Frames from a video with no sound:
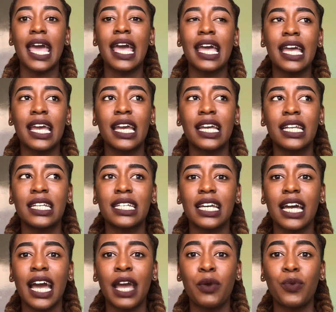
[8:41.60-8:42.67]
And
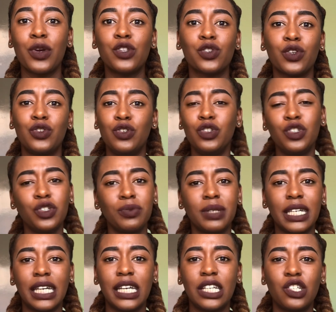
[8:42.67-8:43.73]
I went on YouTube
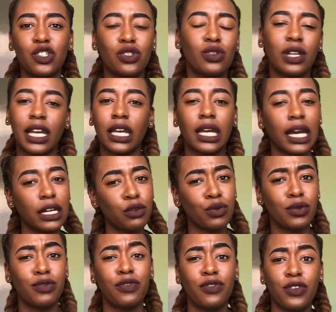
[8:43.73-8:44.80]
again just to like kind
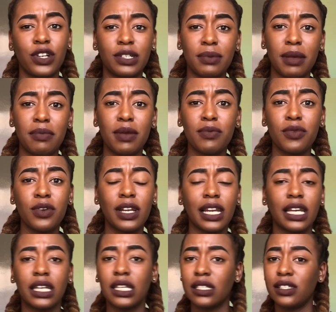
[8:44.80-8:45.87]
of refresh my memory,
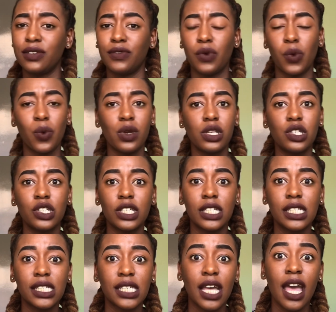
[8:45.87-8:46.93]
like interview
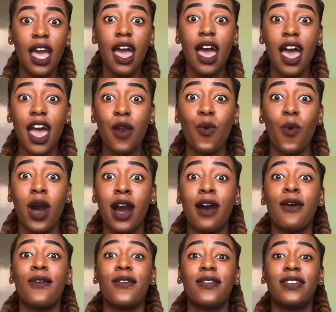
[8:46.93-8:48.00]
questions. And
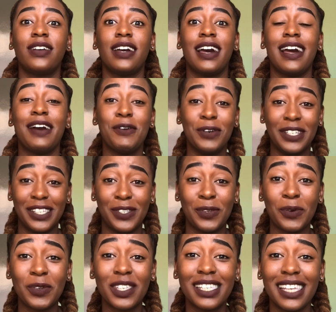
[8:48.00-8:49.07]
wow, I was
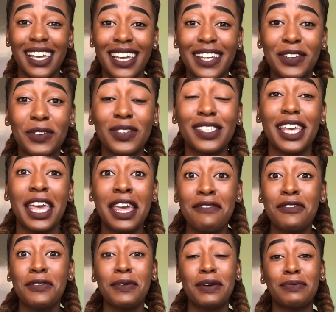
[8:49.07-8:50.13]
so scared, because
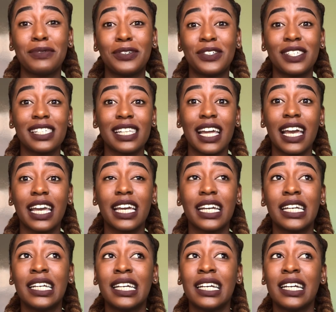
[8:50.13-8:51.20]
everyone was just like